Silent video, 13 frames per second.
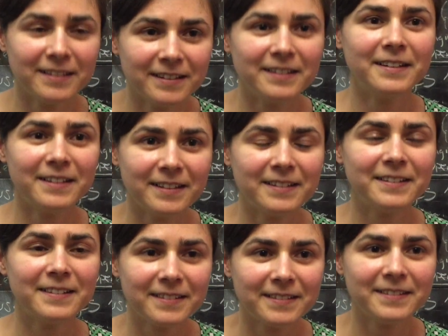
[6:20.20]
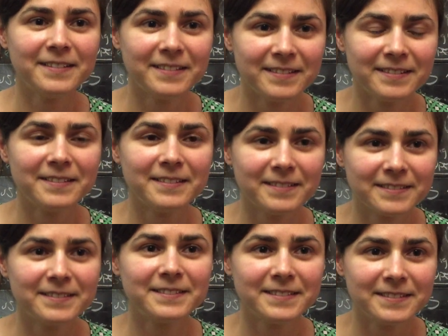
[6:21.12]
I'm excited as well. And
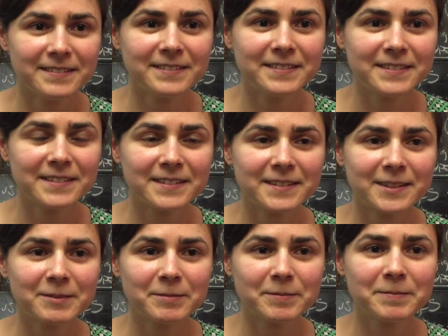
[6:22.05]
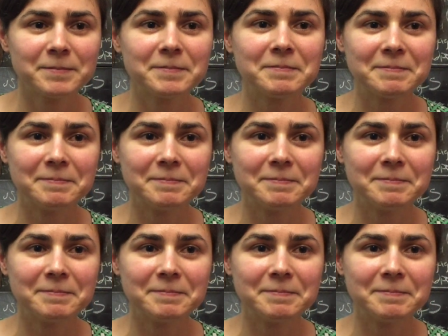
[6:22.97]
thank you so much for being part of this.